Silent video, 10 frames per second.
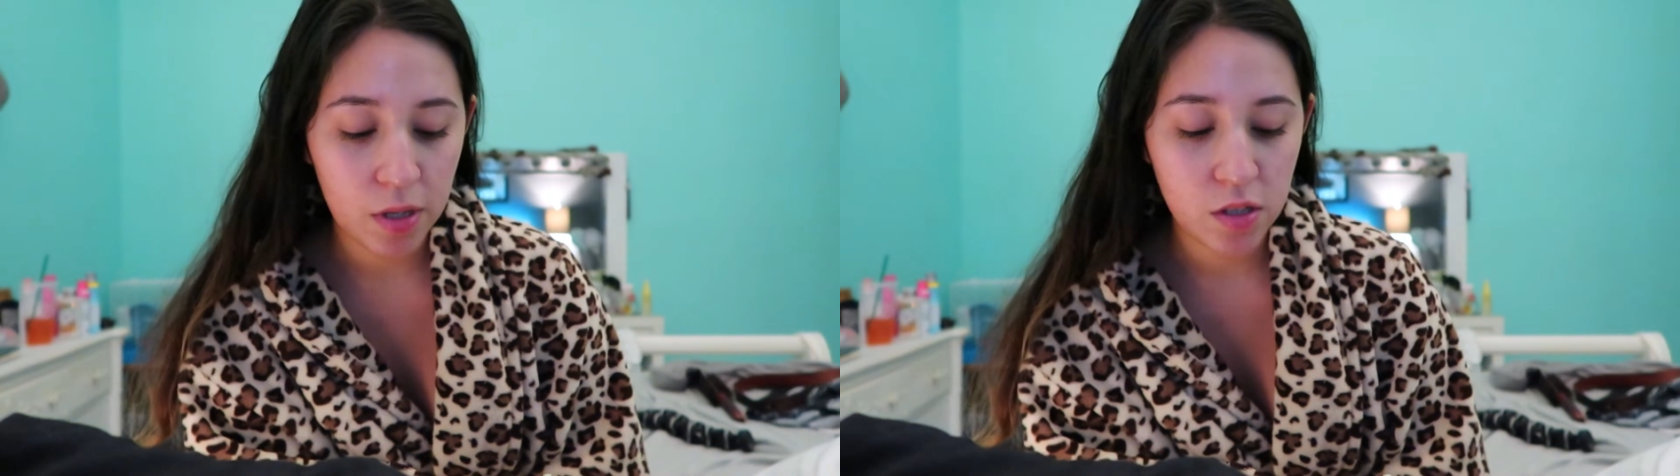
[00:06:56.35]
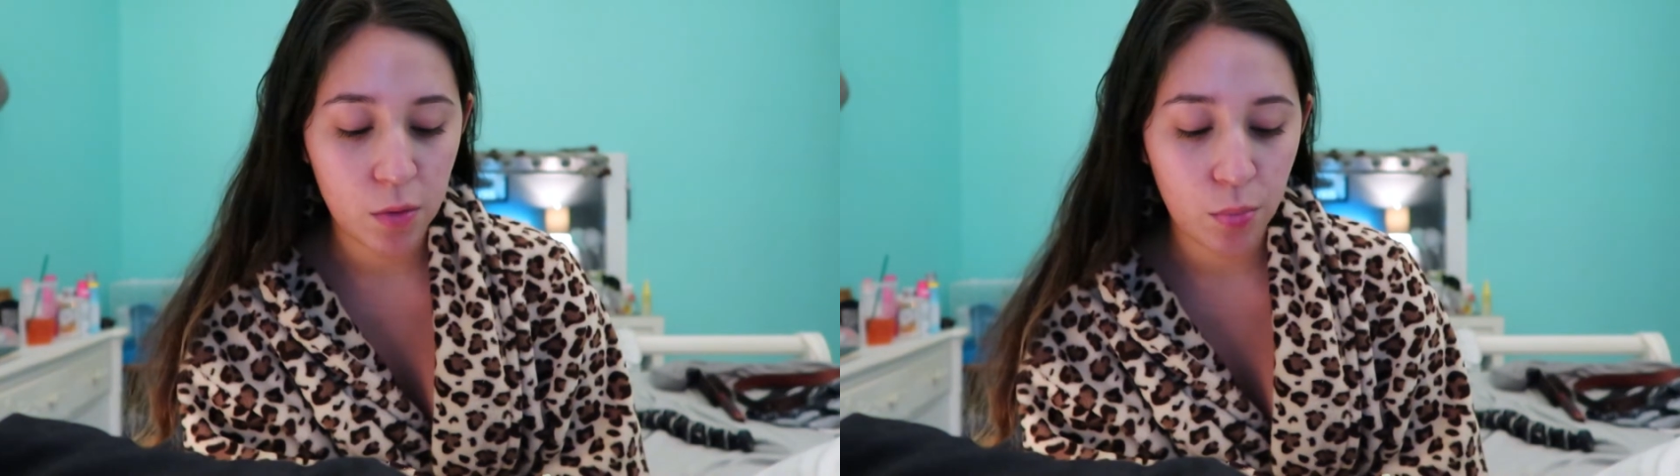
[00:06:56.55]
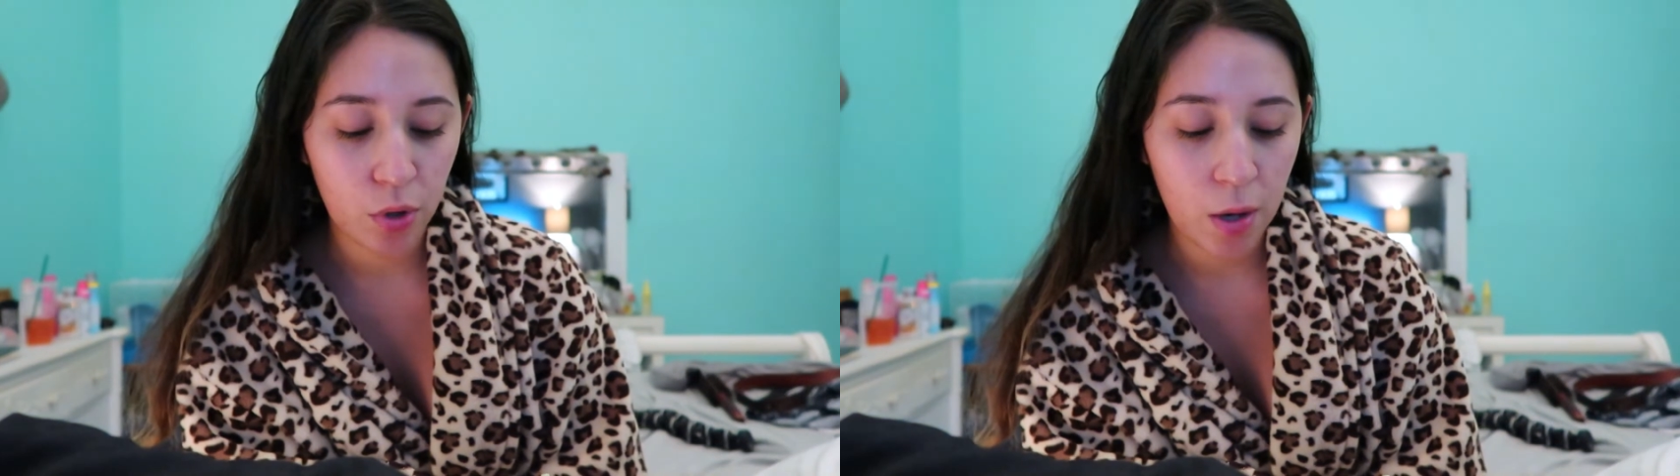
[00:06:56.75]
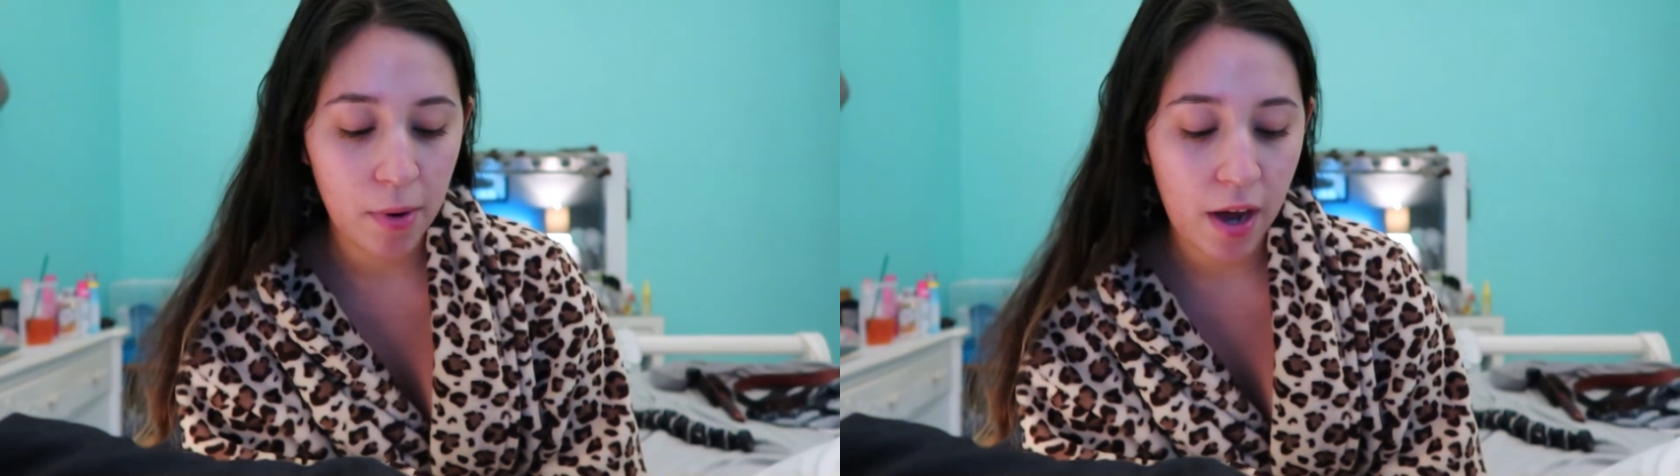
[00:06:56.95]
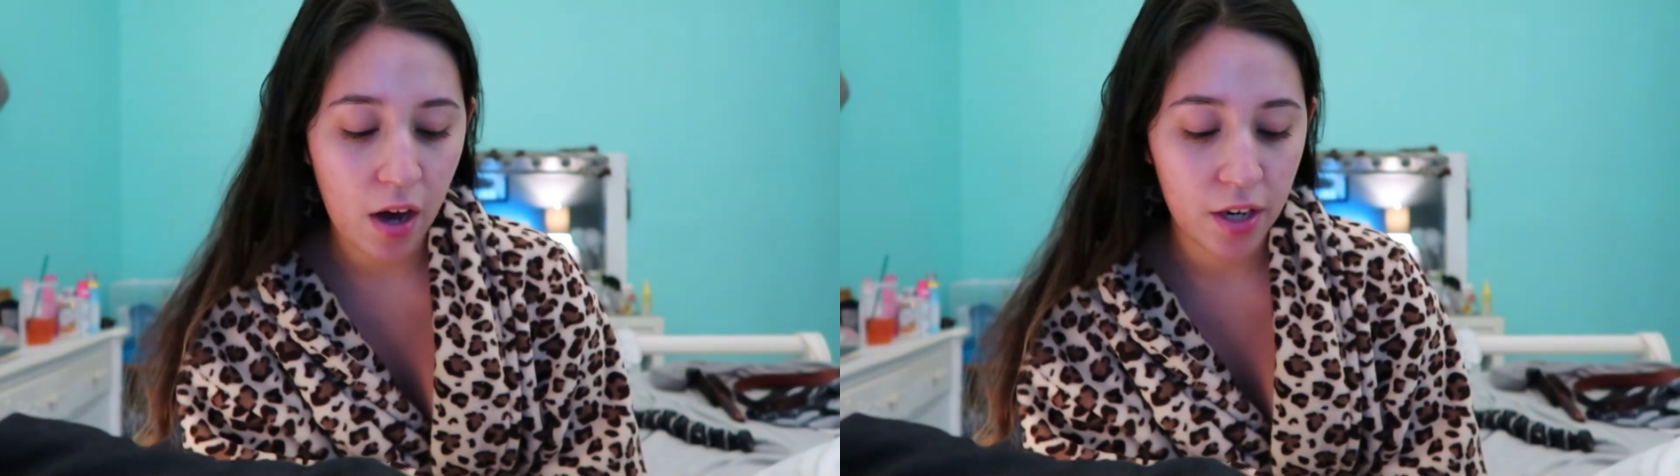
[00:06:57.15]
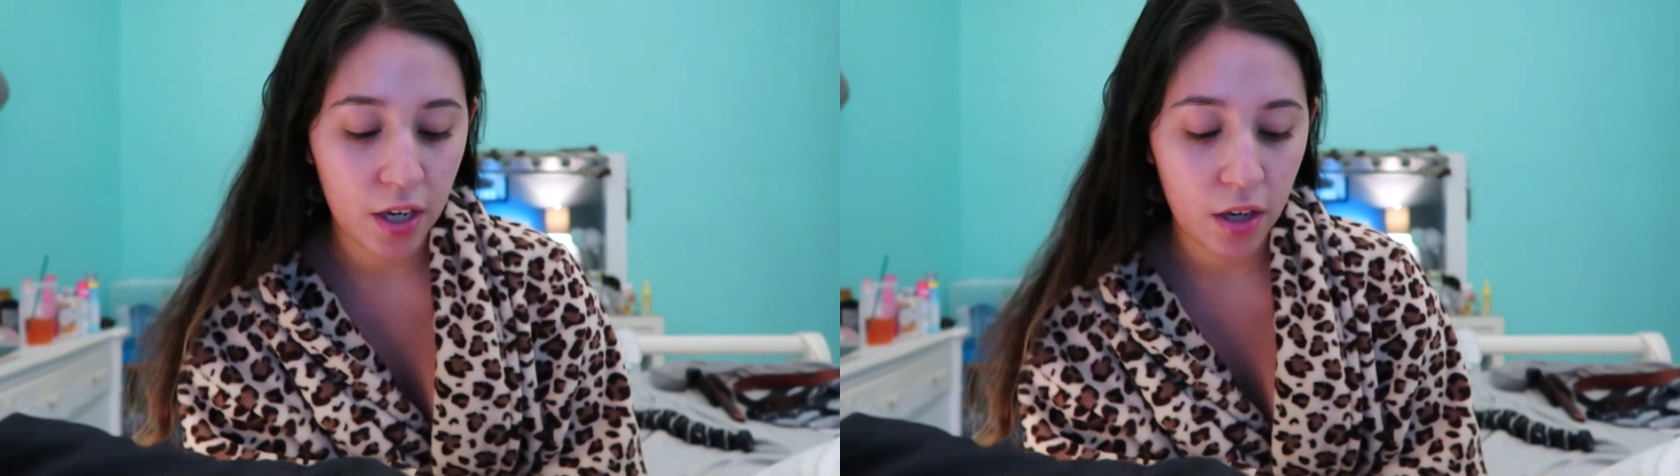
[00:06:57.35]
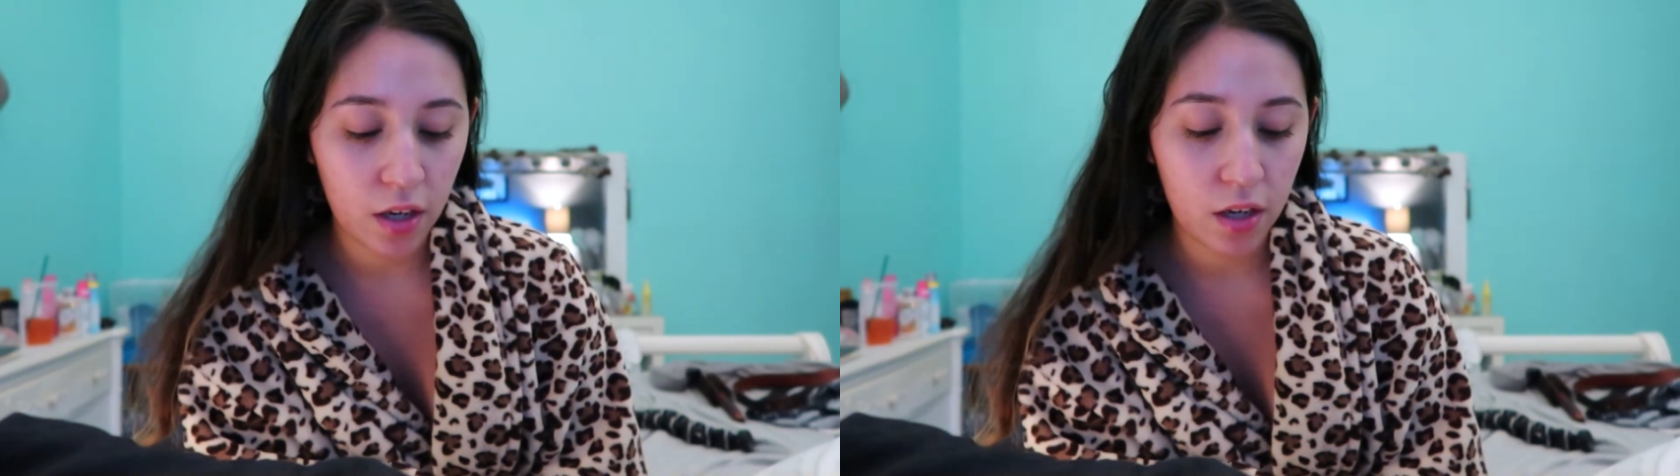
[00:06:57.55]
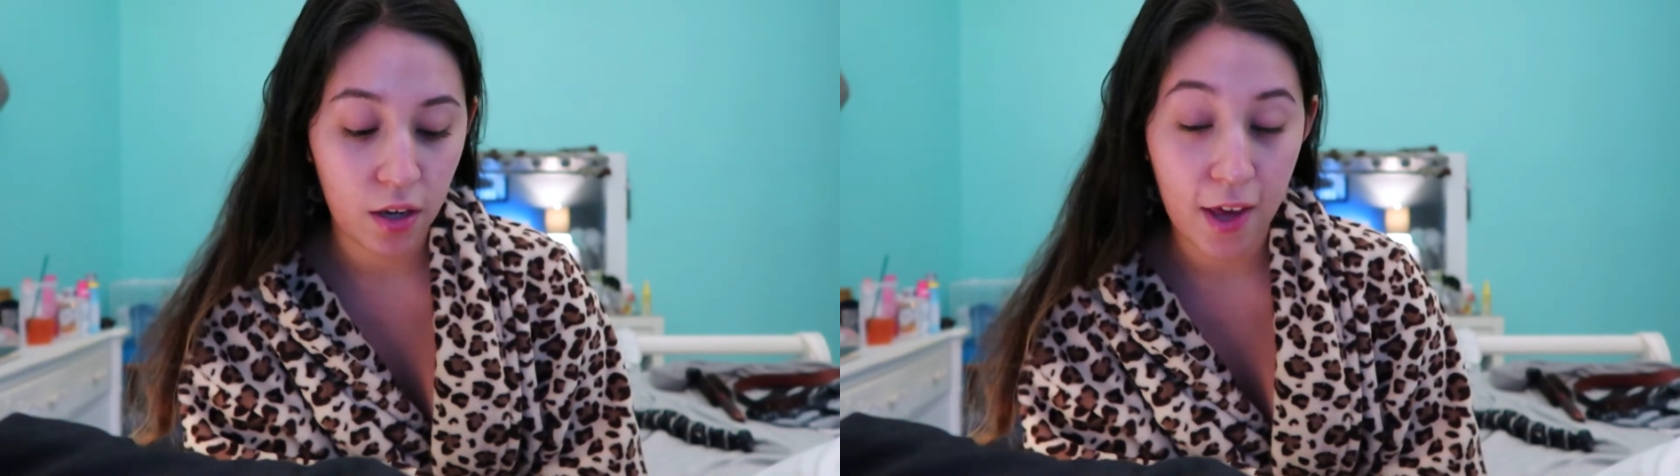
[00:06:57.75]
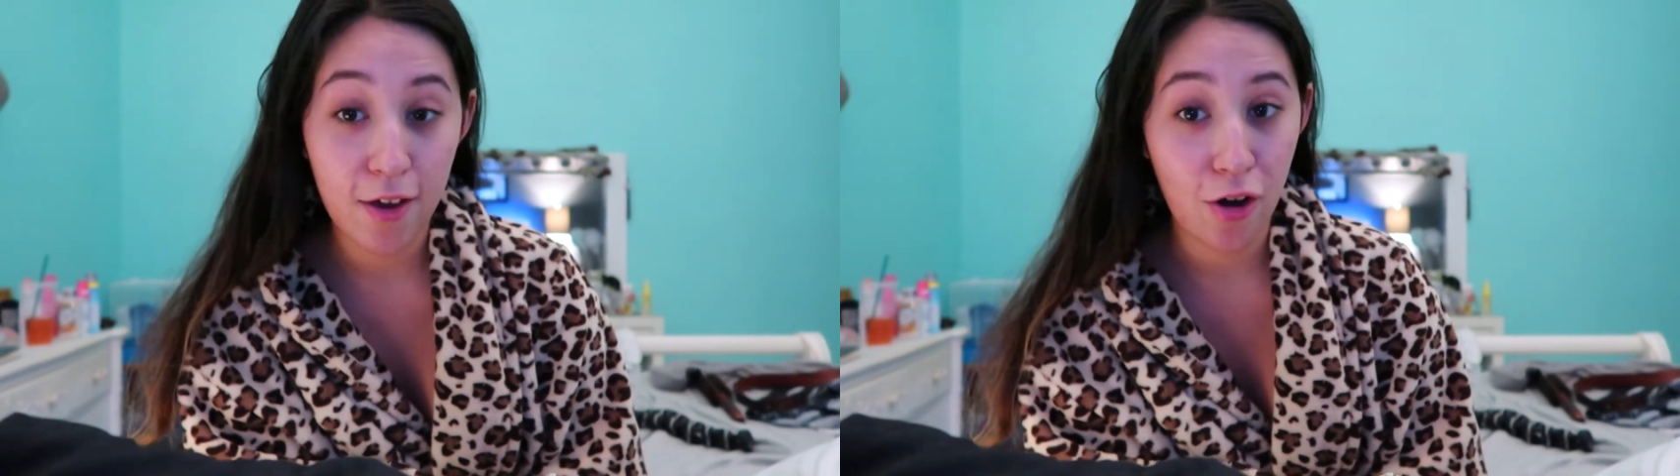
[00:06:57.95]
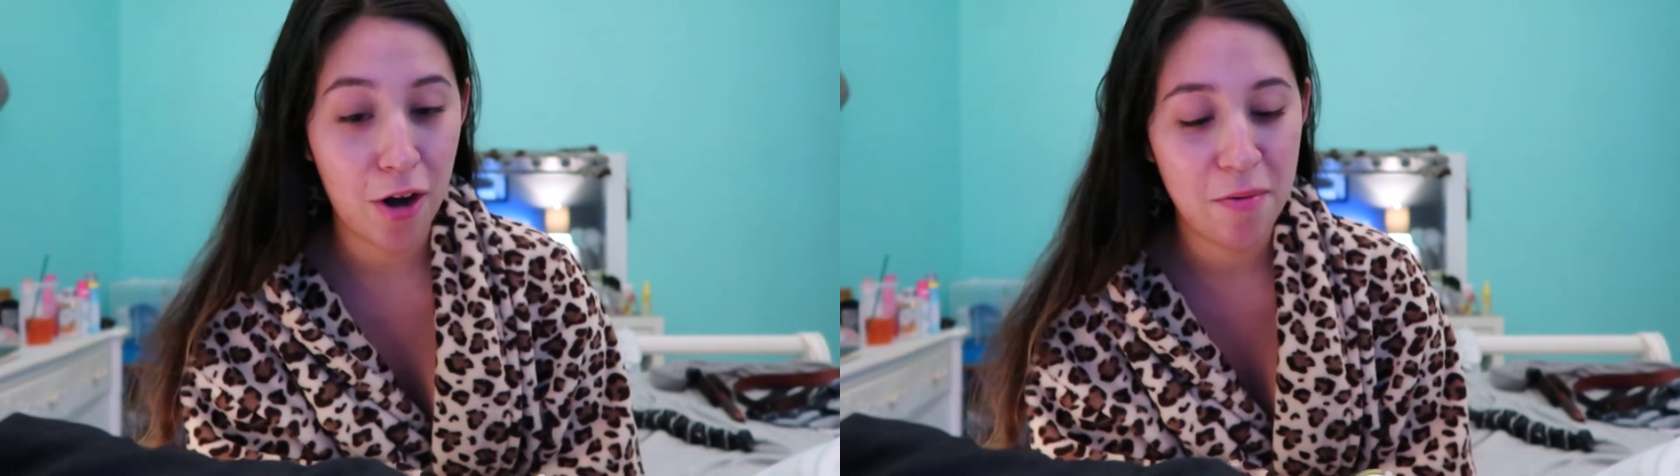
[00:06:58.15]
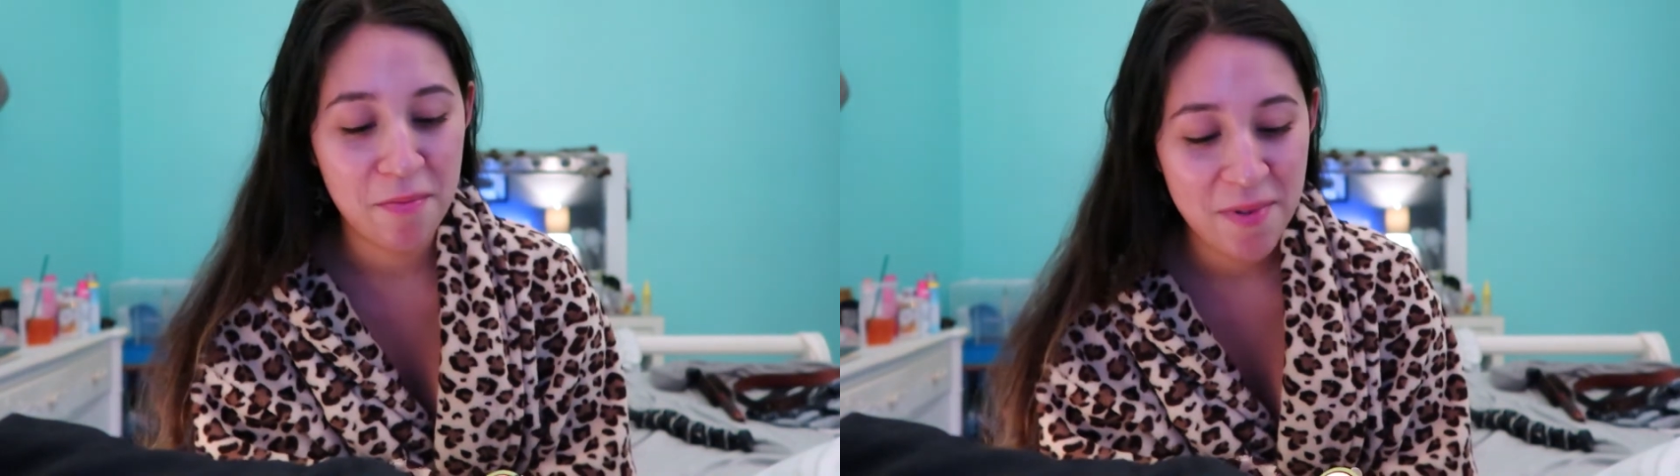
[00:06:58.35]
It's a prebiotic night cream,